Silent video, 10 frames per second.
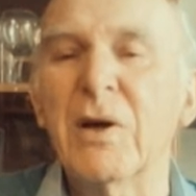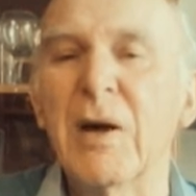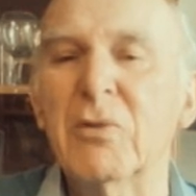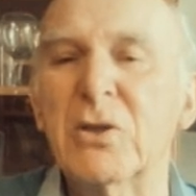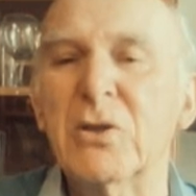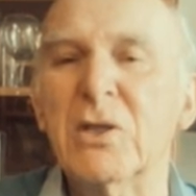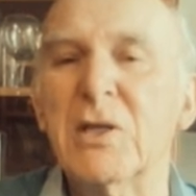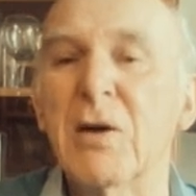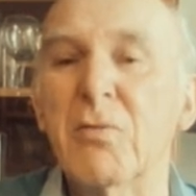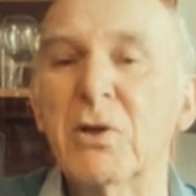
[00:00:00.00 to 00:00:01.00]
Hamilton
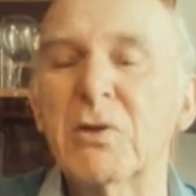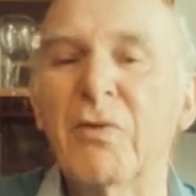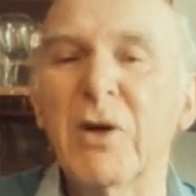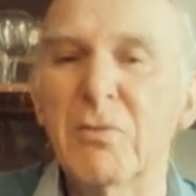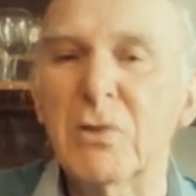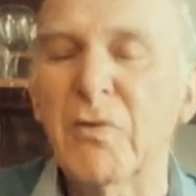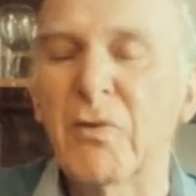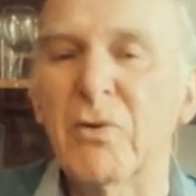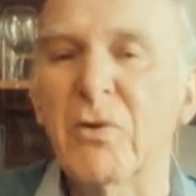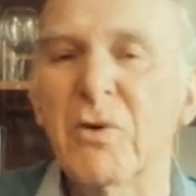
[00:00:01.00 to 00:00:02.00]
is now most famous
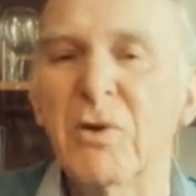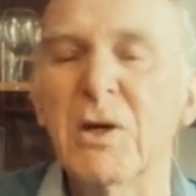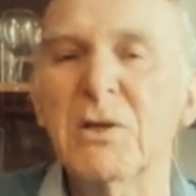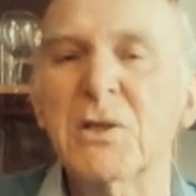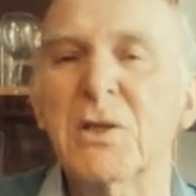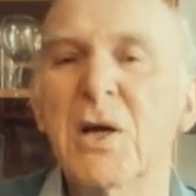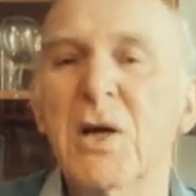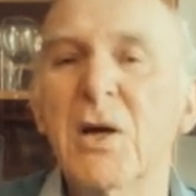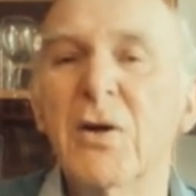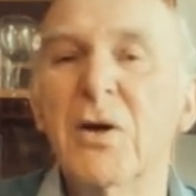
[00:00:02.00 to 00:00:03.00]
for is
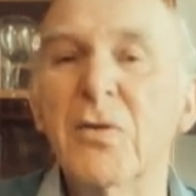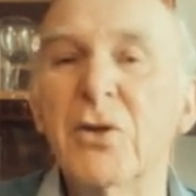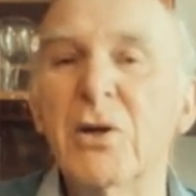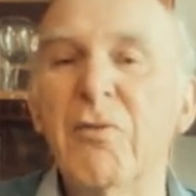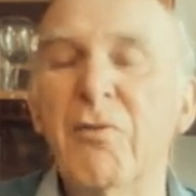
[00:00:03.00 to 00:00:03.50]
the